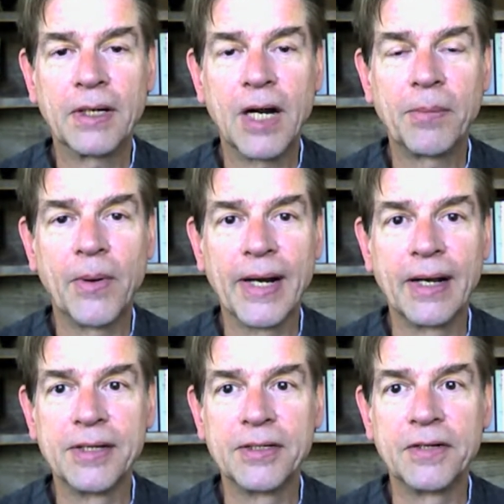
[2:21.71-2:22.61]

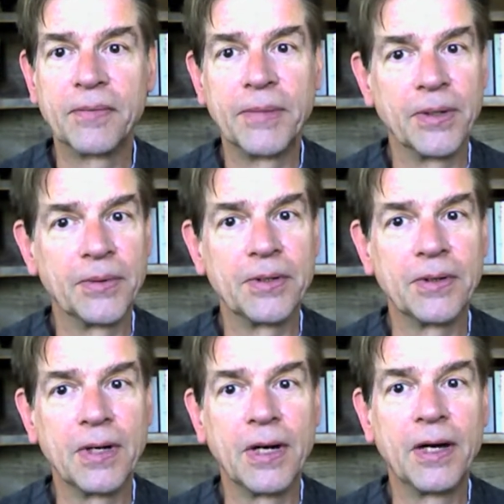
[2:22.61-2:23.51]
copyright license from the
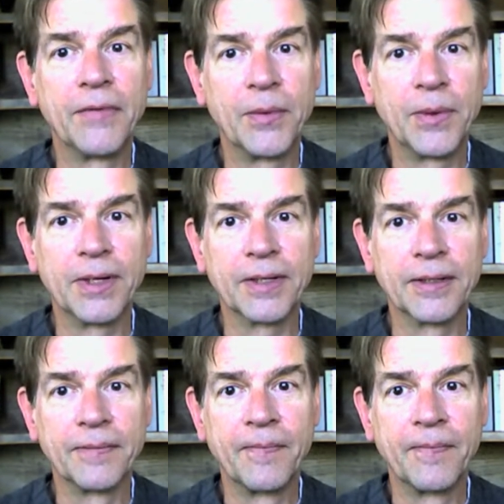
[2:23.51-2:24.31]
owner of the work.